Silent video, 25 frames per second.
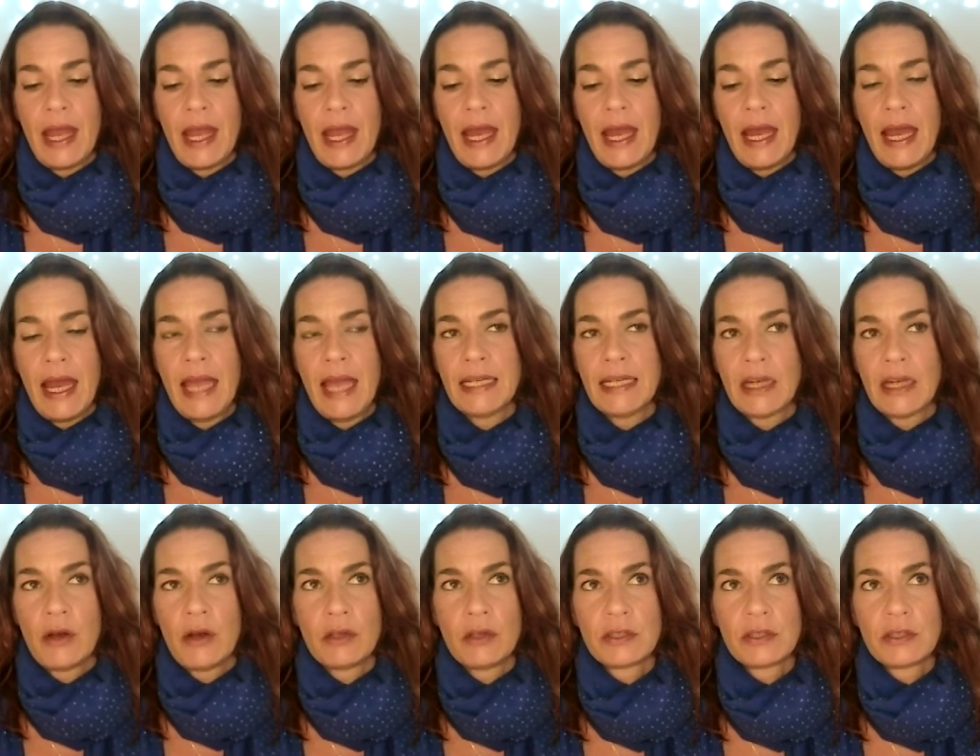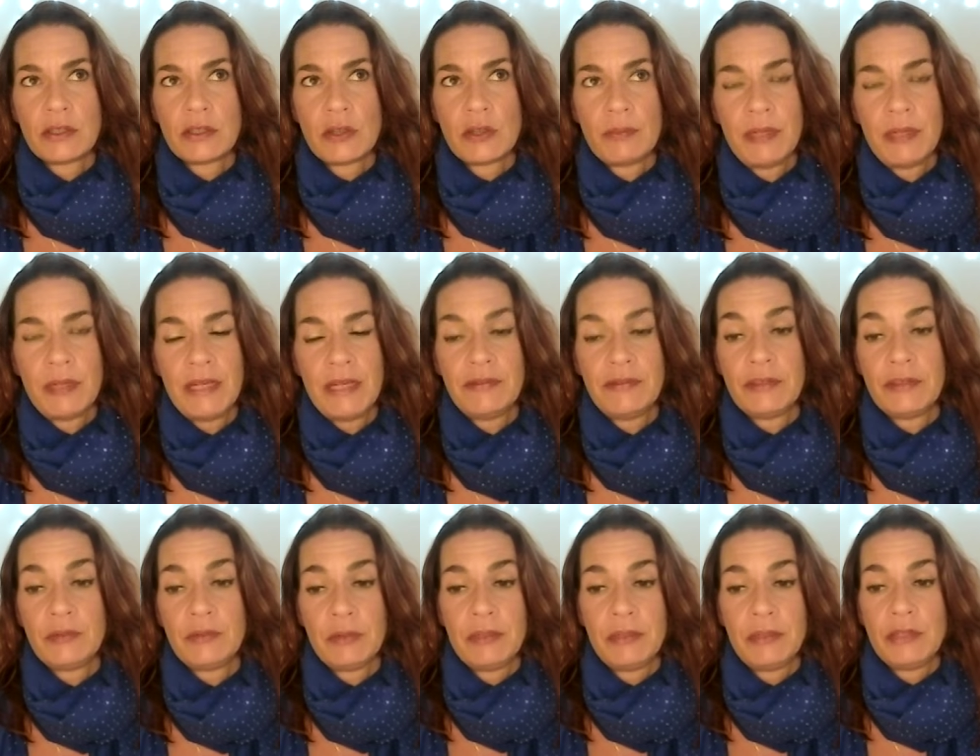Uh, and I also don't believe
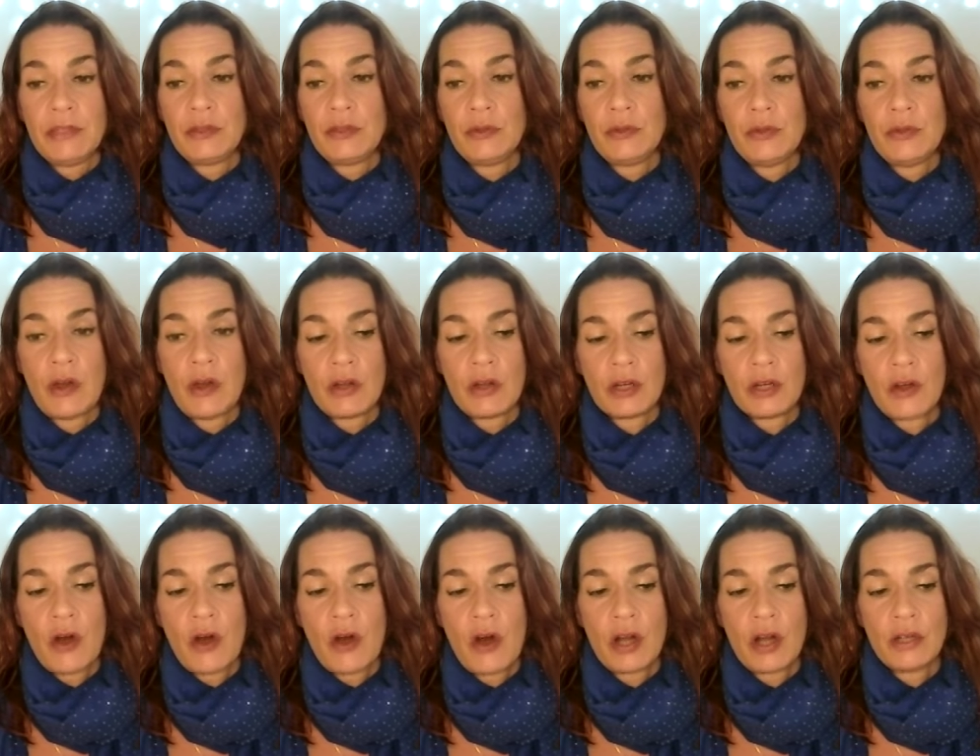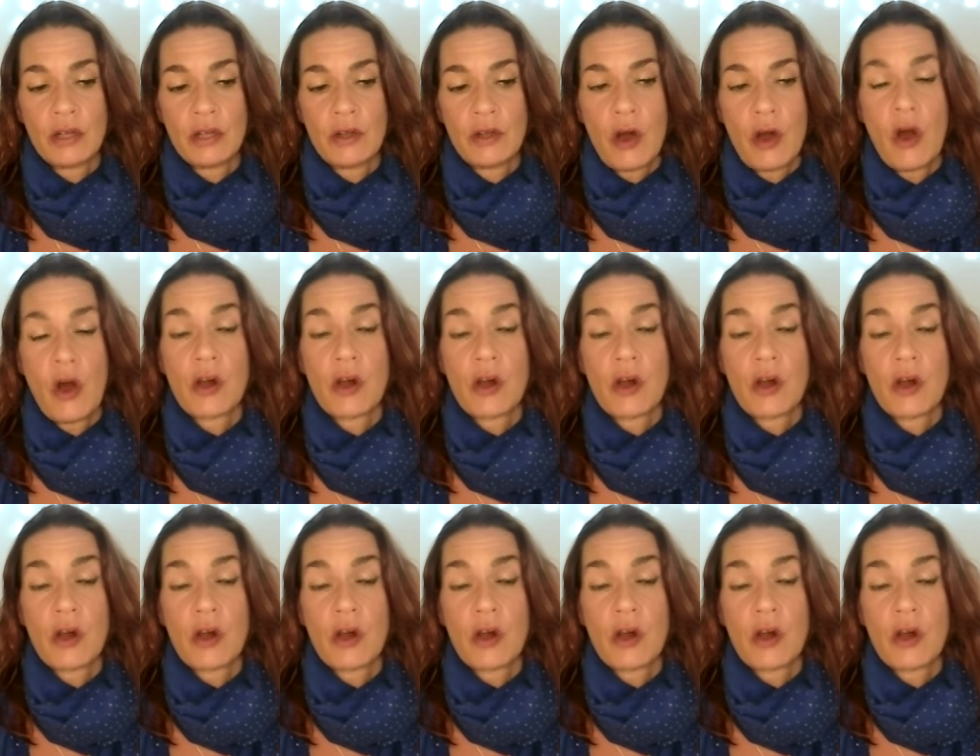it will be too long a call,